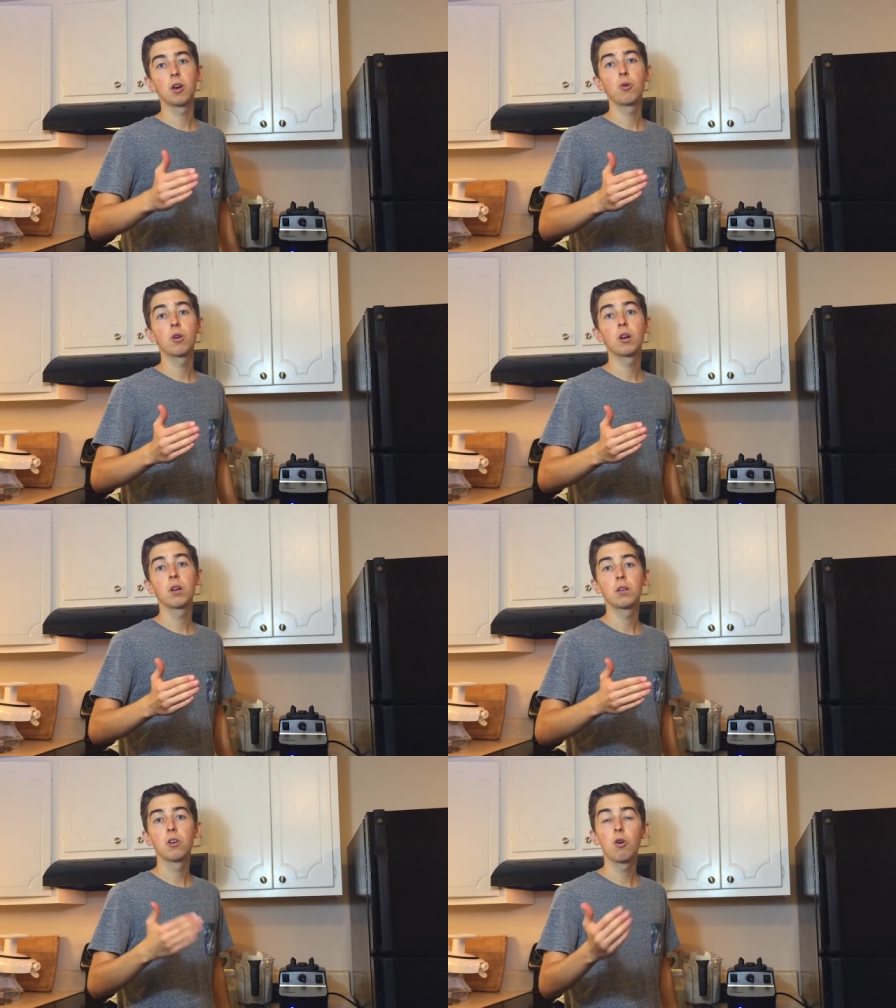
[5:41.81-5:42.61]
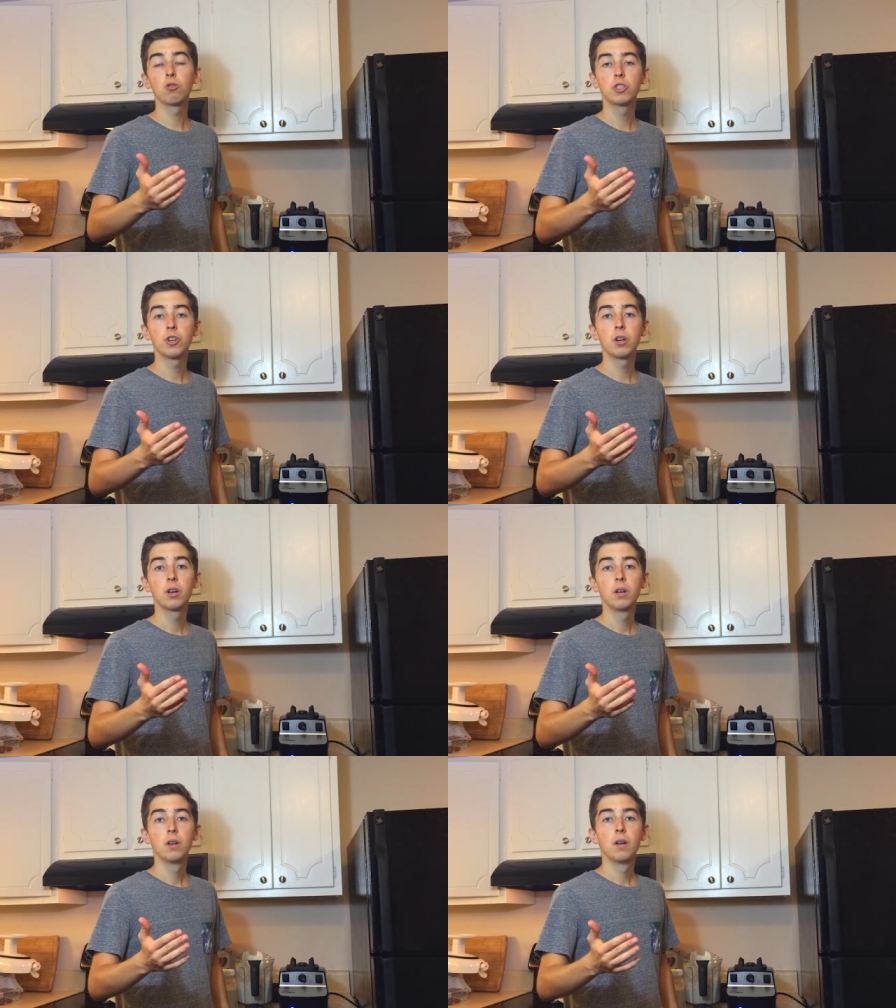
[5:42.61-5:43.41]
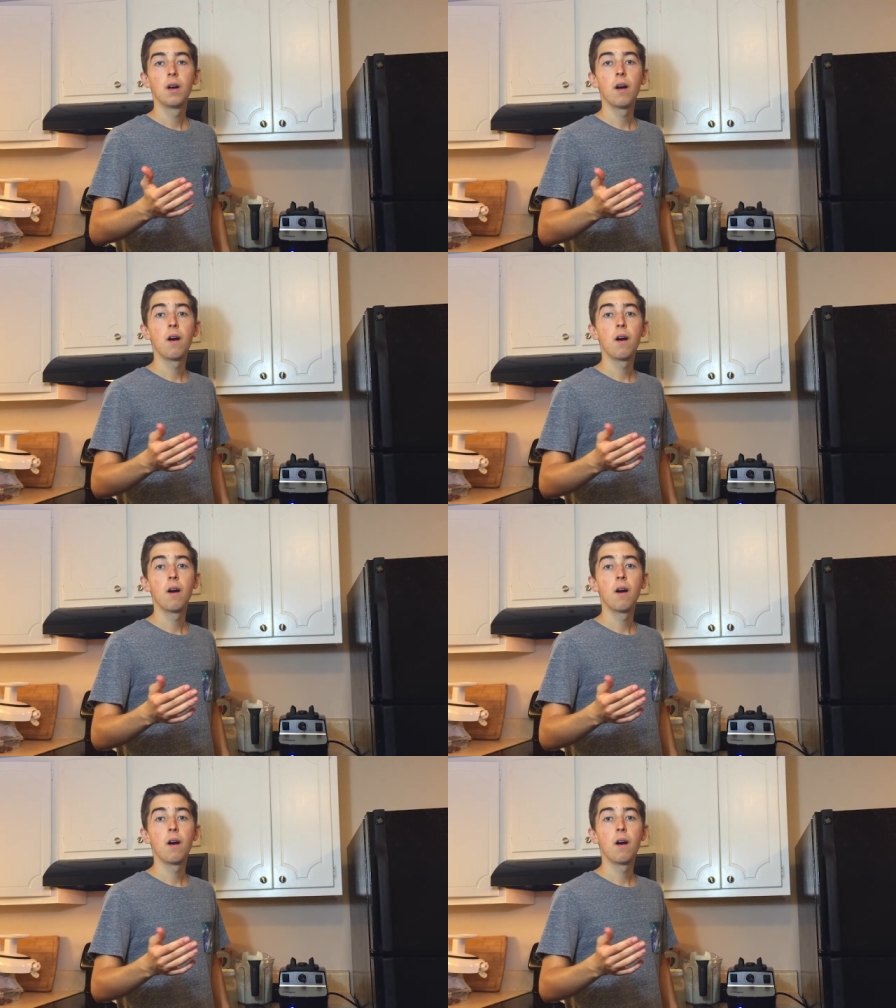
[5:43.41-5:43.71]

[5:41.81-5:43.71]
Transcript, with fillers: slower culture.